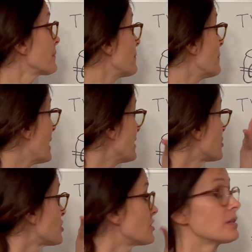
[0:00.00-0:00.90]

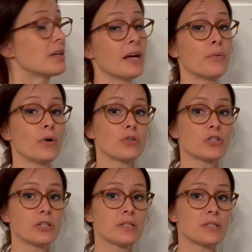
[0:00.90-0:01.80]
mesh
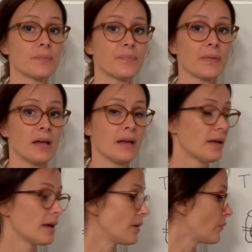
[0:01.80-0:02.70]
erosions,
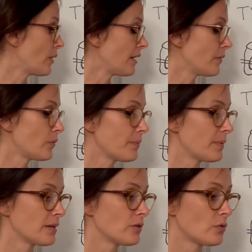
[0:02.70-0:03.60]
where
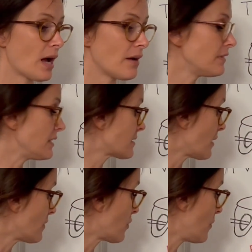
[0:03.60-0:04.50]
women who have these
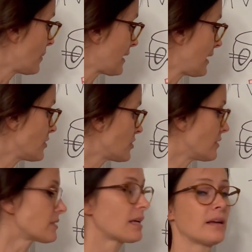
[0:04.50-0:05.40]
kind of
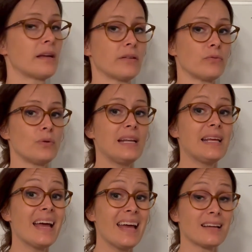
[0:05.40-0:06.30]
complications can get
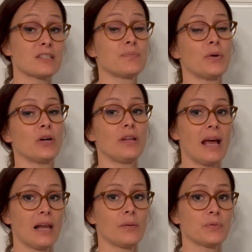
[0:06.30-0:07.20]
really expert
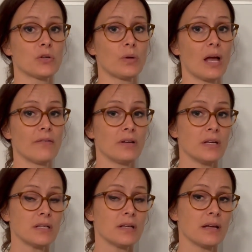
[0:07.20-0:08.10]
help. So we have
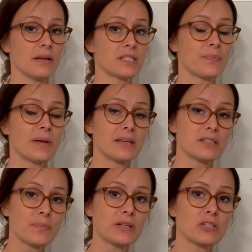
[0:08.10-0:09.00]

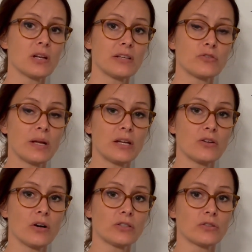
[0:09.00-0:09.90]
especially trained
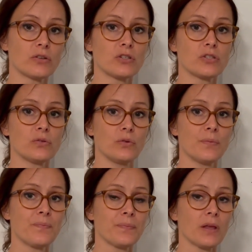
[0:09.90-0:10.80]
doctors
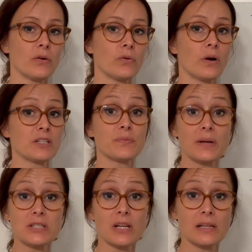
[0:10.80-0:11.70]
who are
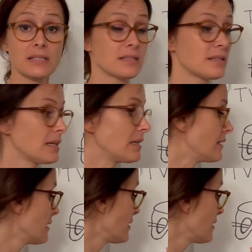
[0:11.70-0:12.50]
specialists in